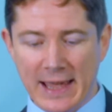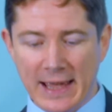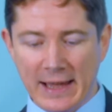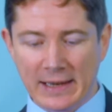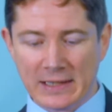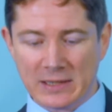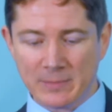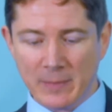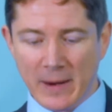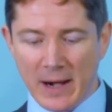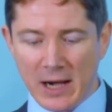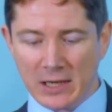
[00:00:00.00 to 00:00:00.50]

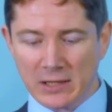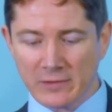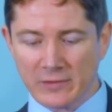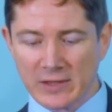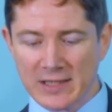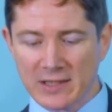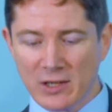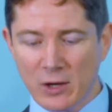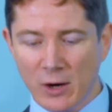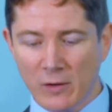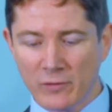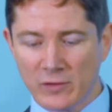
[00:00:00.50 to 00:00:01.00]
As part of
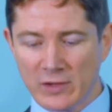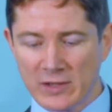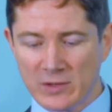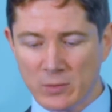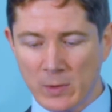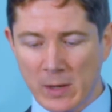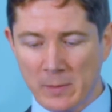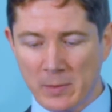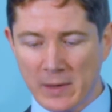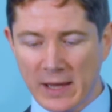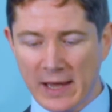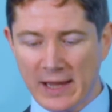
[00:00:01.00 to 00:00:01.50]
this governance
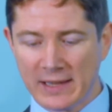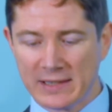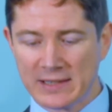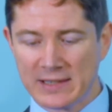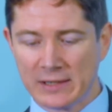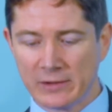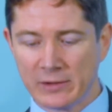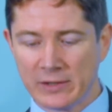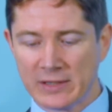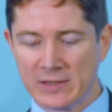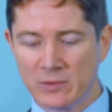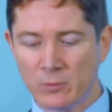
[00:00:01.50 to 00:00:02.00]
webcast
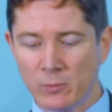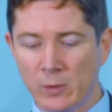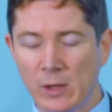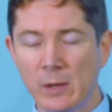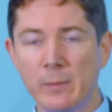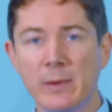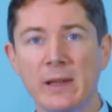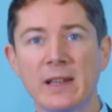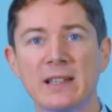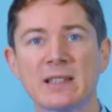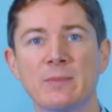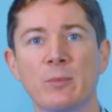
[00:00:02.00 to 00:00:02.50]
series, we'll
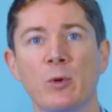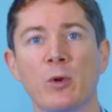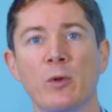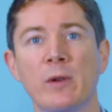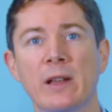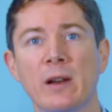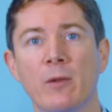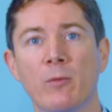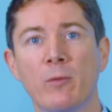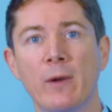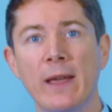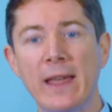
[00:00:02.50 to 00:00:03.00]
be
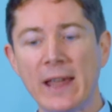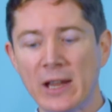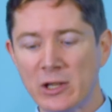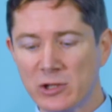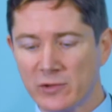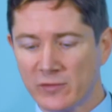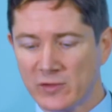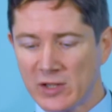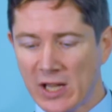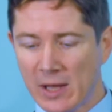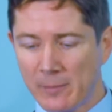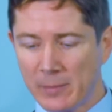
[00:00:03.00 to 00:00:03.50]
exploring a range
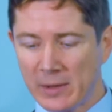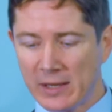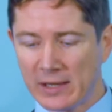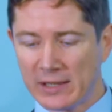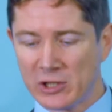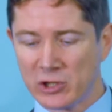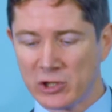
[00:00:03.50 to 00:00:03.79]
of topical